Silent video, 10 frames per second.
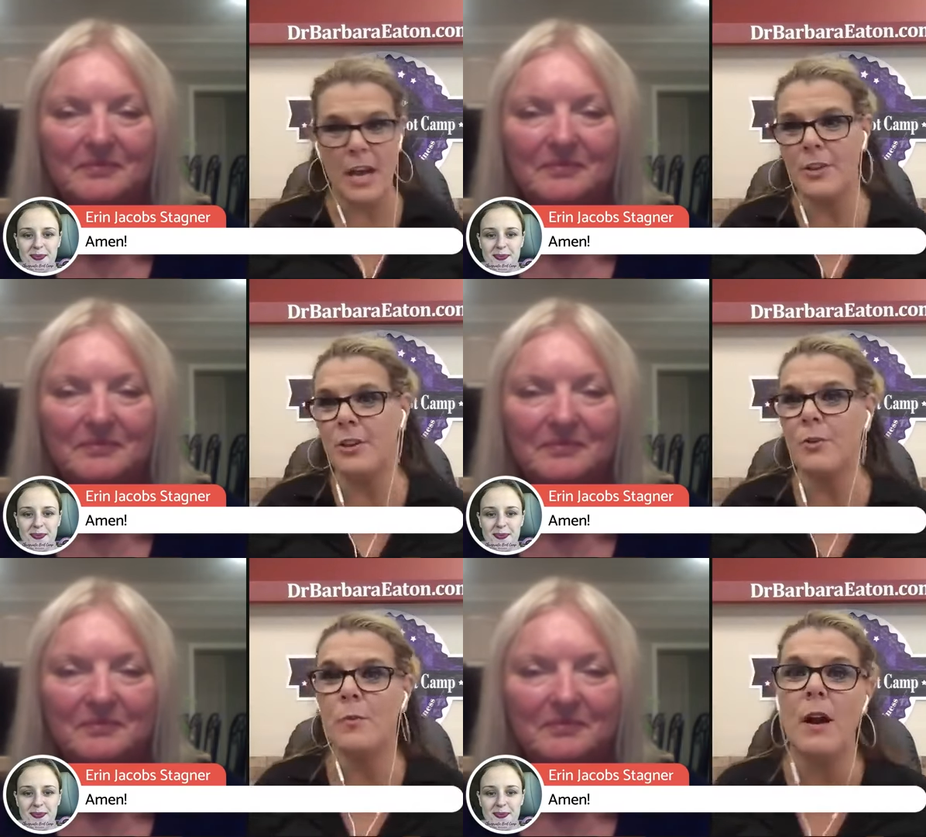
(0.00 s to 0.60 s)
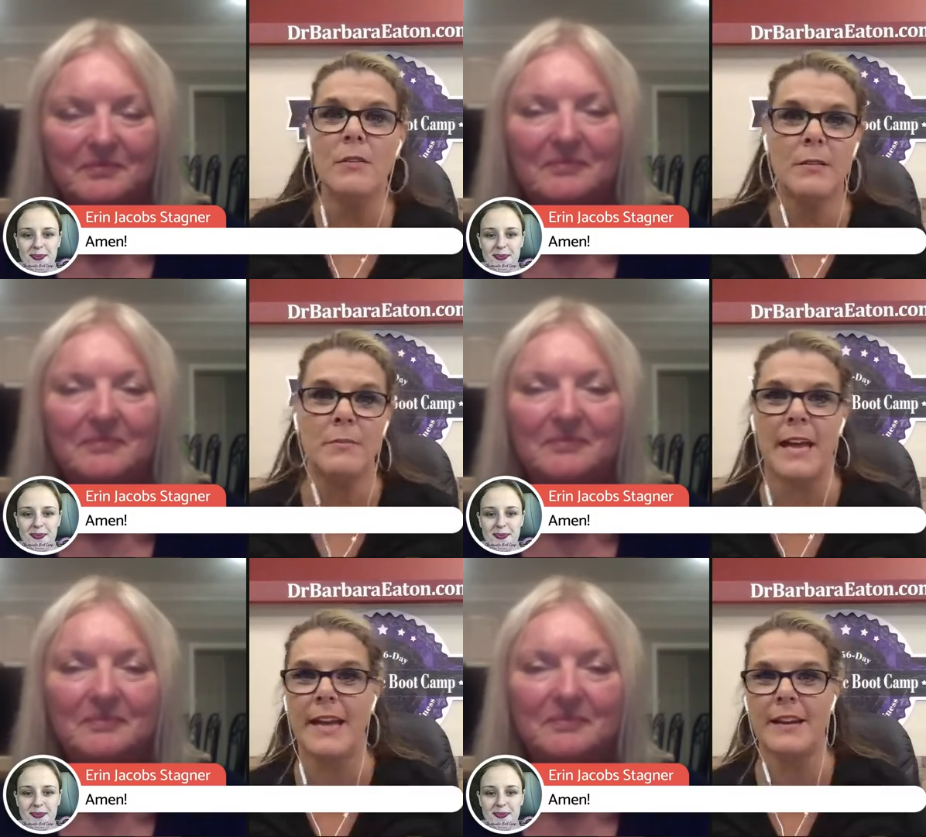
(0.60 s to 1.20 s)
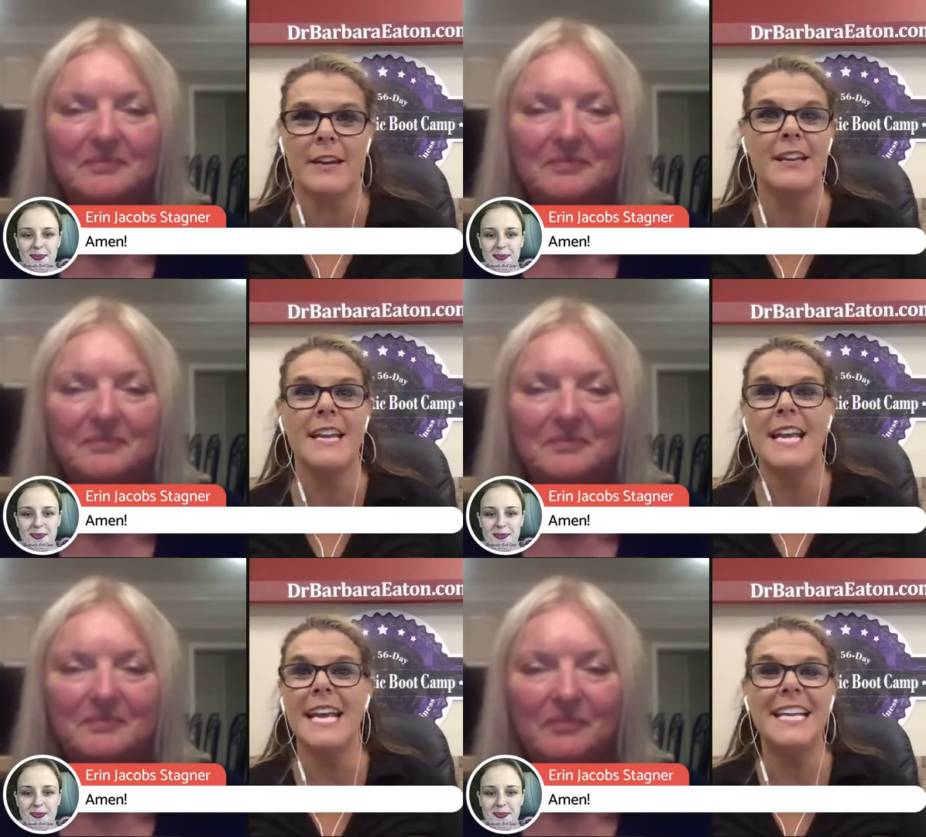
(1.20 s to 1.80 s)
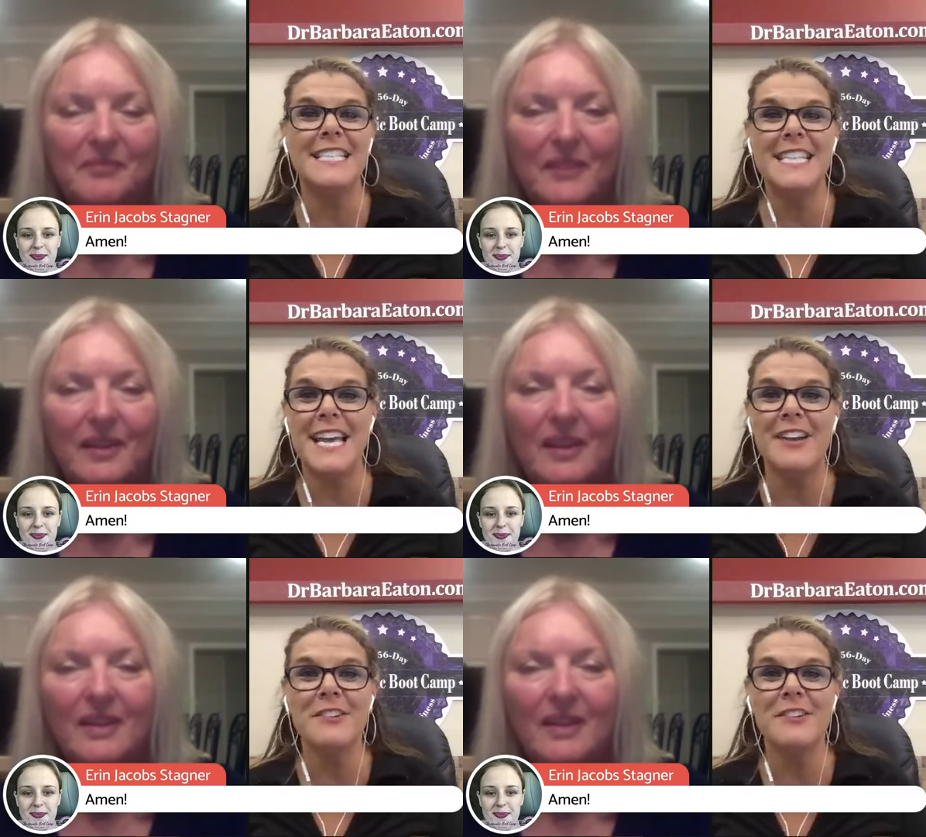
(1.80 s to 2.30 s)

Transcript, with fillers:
Speaker 1: on your welcome letter it's their